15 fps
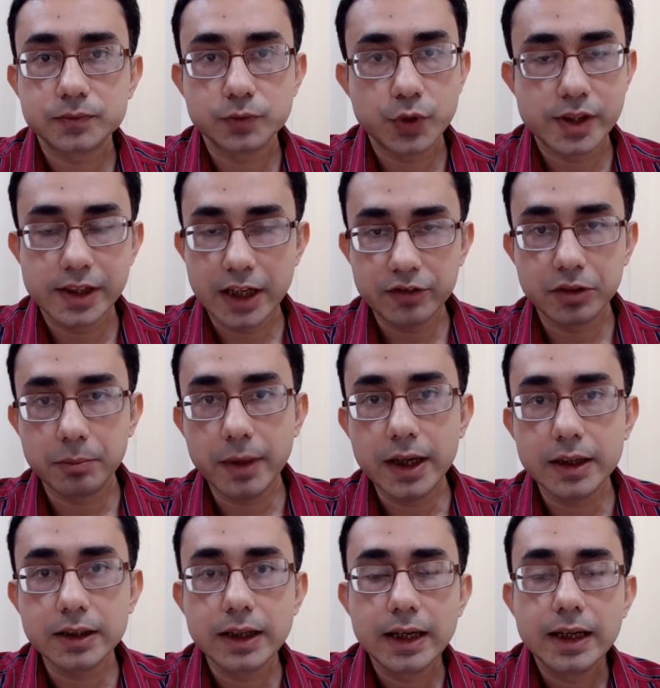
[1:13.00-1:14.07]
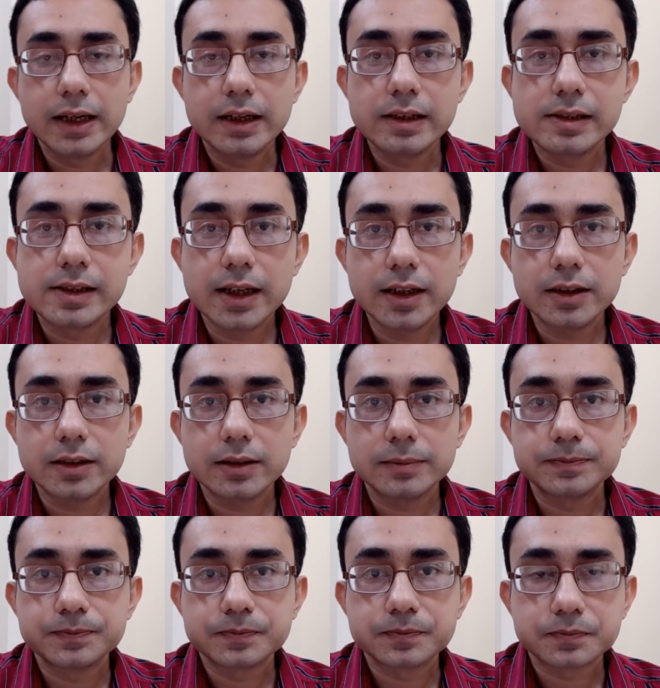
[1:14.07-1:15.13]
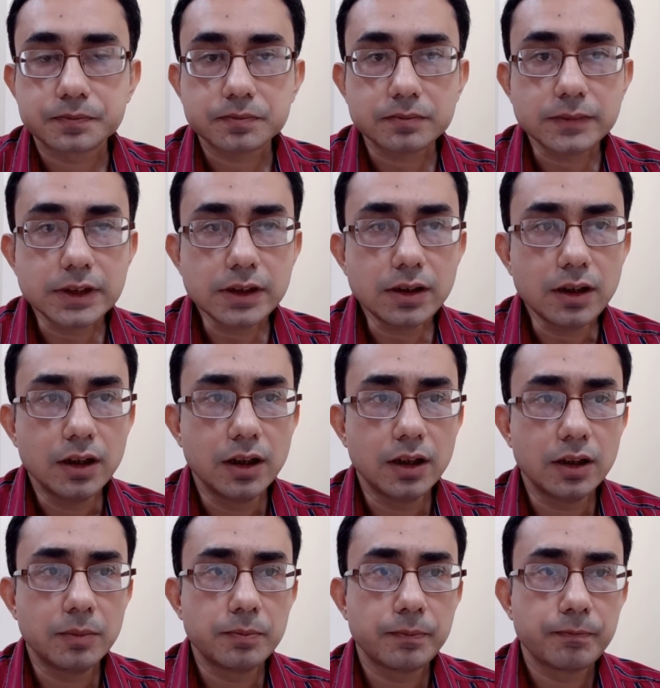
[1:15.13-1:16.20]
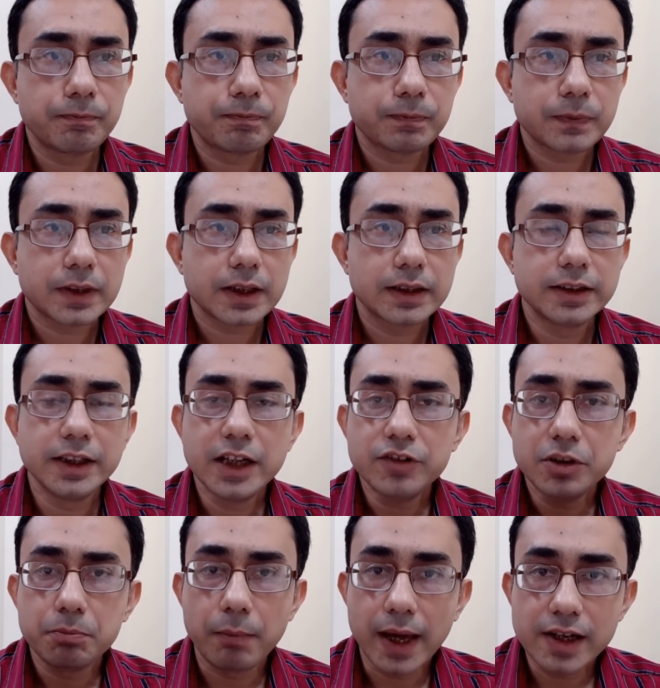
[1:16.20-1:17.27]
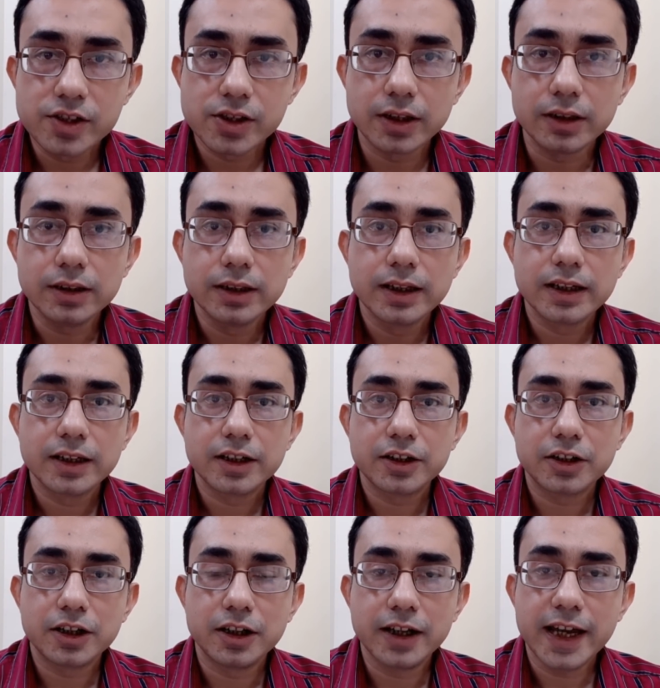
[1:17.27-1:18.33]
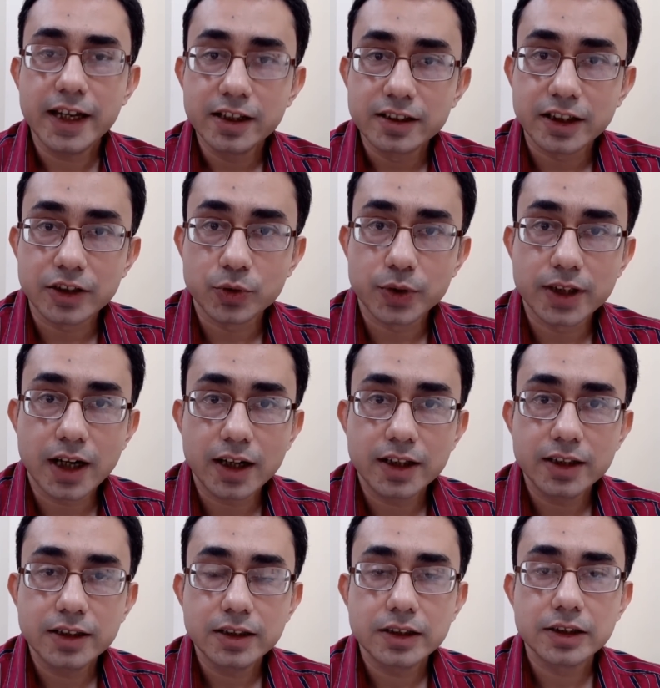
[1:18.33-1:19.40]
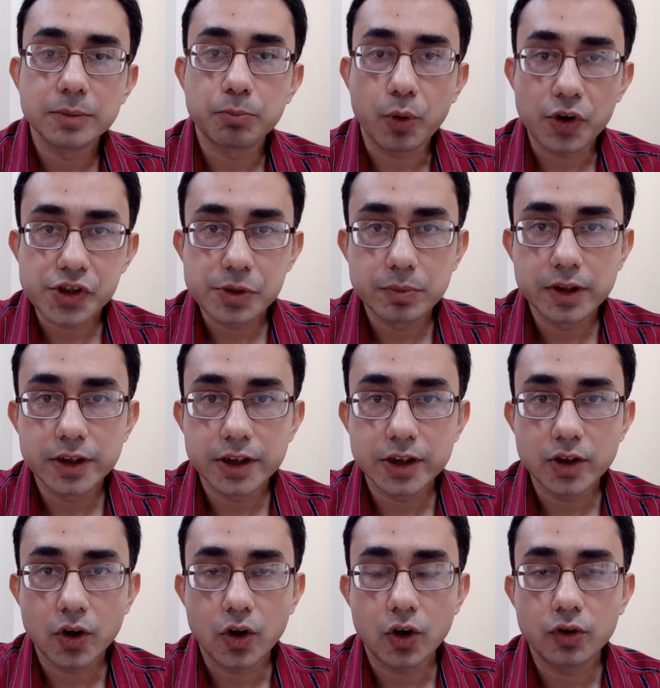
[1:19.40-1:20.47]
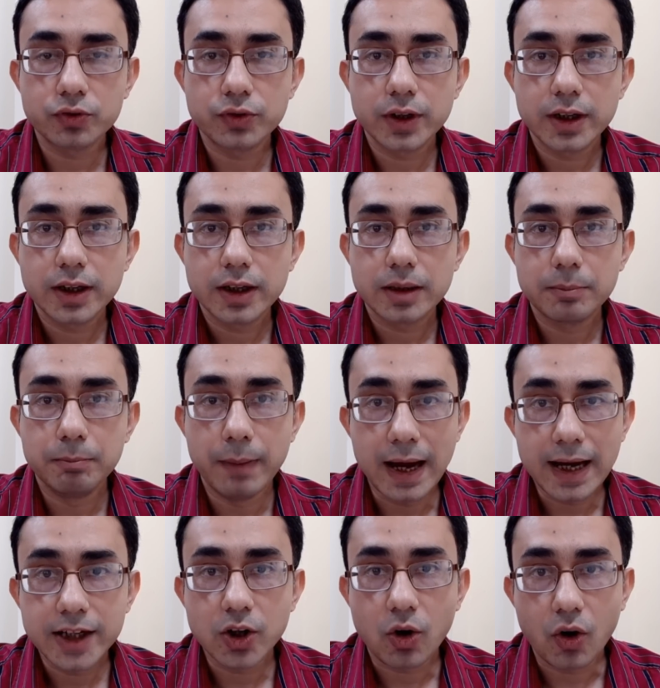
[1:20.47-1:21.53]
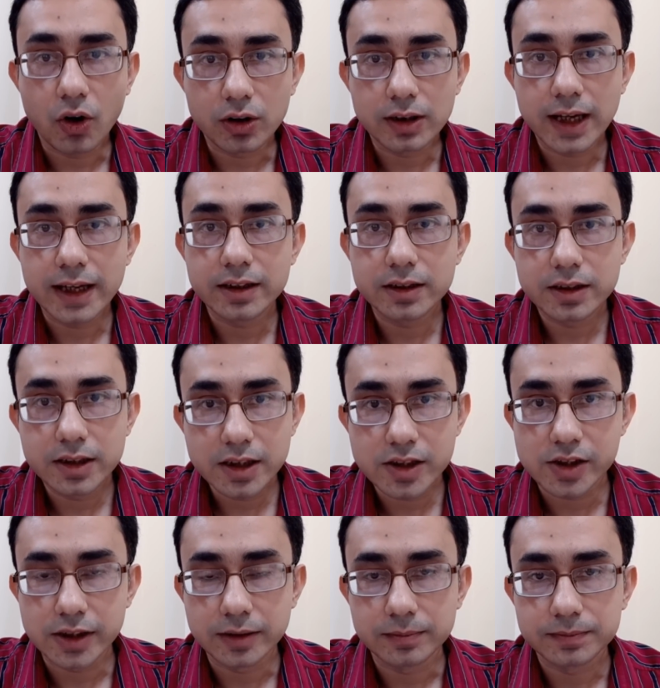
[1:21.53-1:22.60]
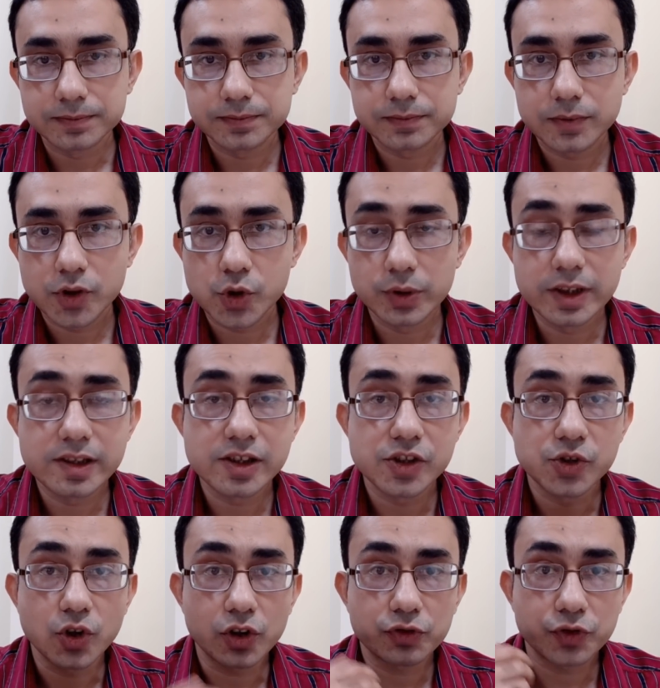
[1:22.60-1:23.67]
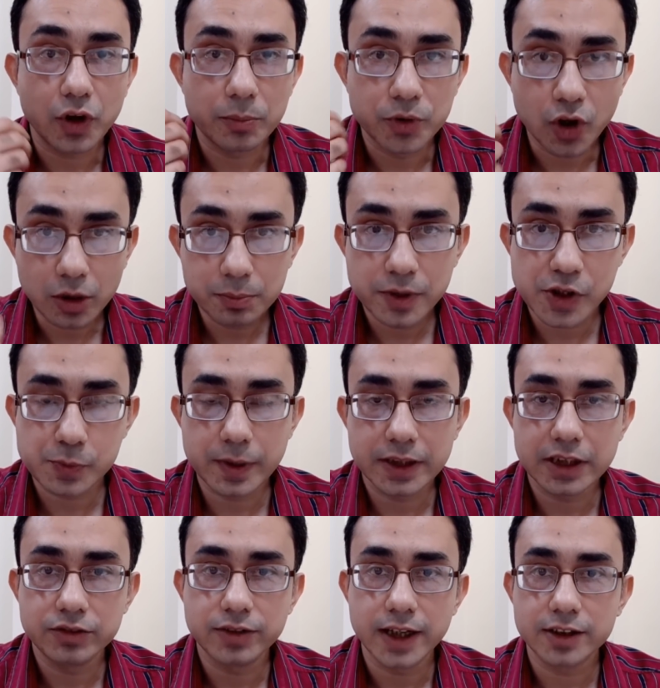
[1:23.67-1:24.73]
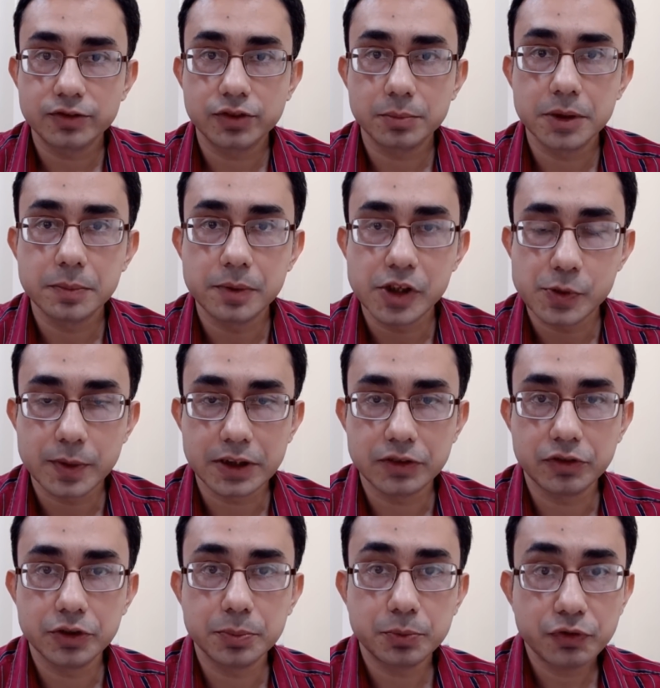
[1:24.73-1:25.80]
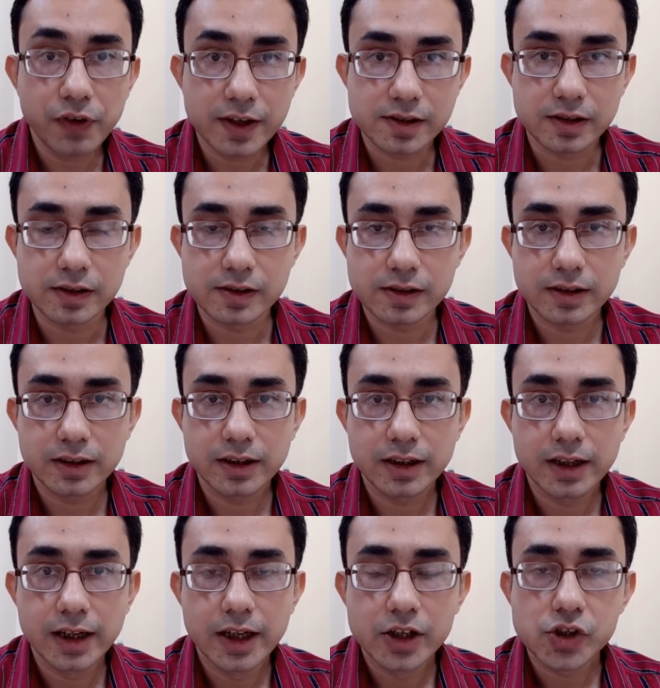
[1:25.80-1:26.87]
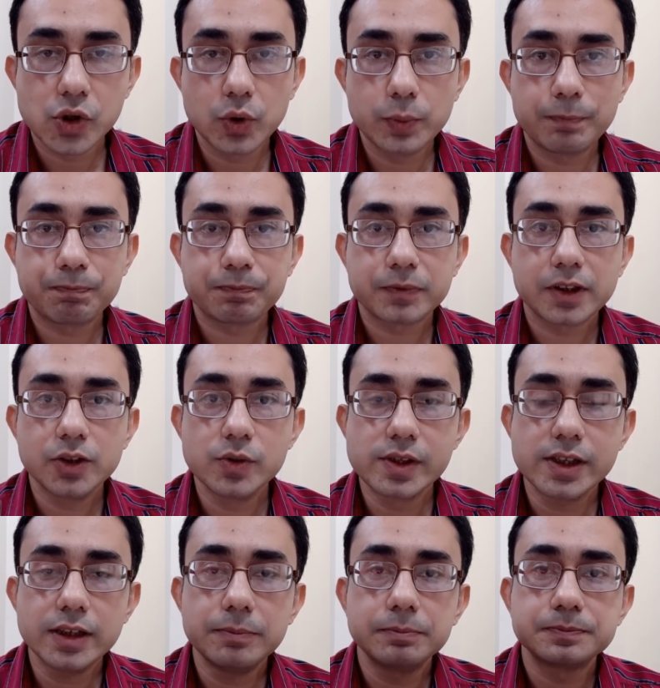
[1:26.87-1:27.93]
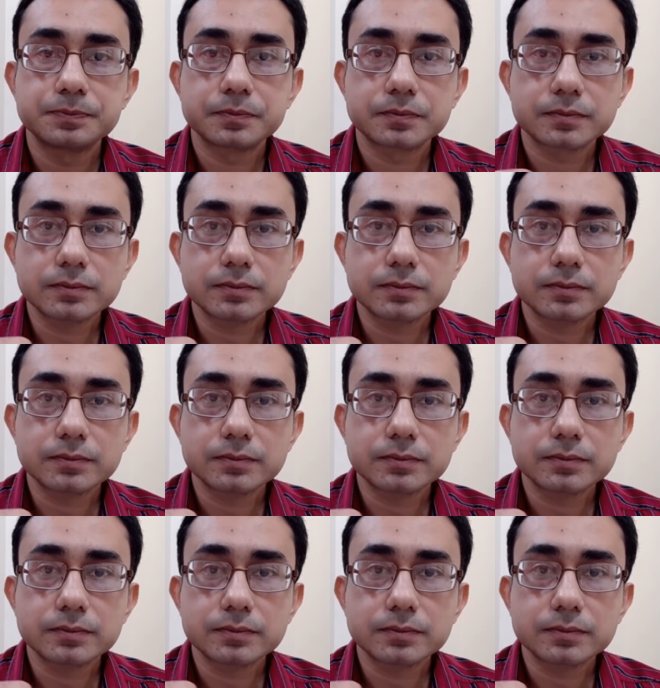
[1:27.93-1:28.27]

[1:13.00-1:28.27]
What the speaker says: which they never make, is that they never mention anything regarding the possibility of bad online teaching. So this is not from your perspective, rather from the perspective of the professors. So you see,